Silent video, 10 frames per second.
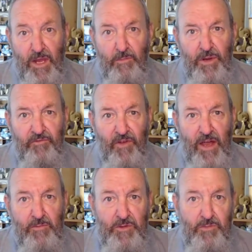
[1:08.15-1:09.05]
a bit
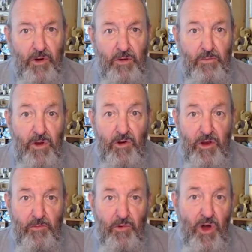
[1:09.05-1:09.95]
famous by
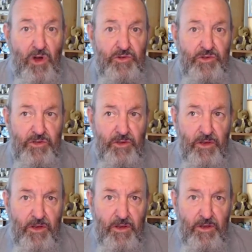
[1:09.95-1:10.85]
Miriam Rose
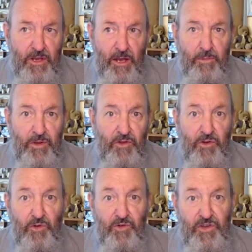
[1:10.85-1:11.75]
up in the
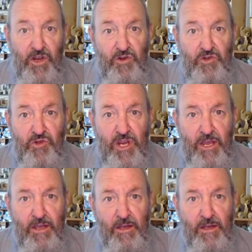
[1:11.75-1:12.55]
Northern Territory,